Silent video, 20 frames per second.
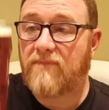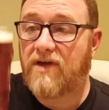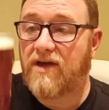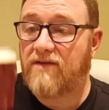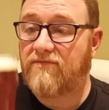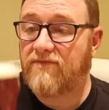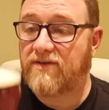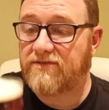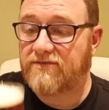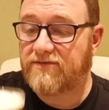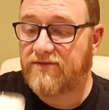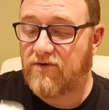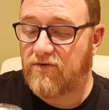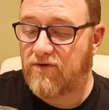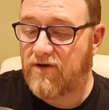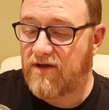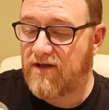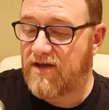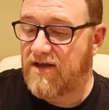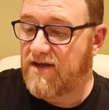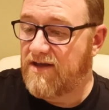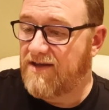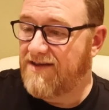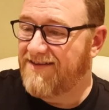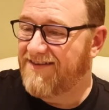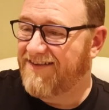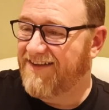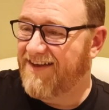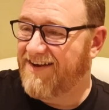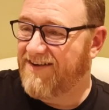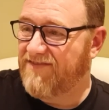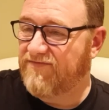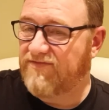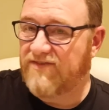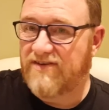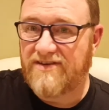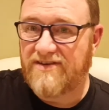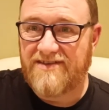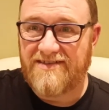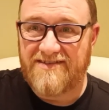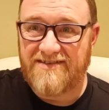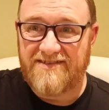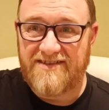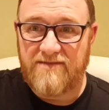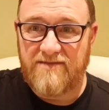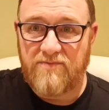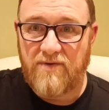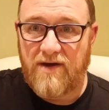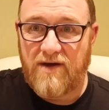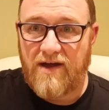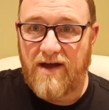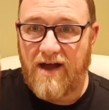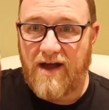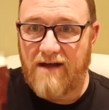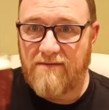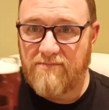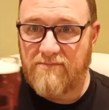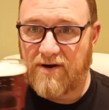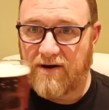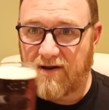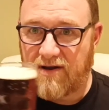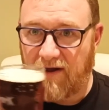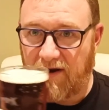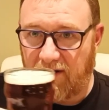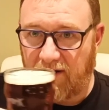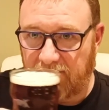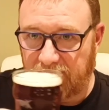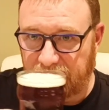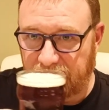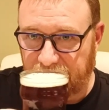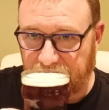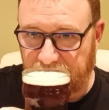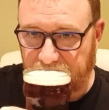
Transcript: Marvellous. So, kind of deep amber colour.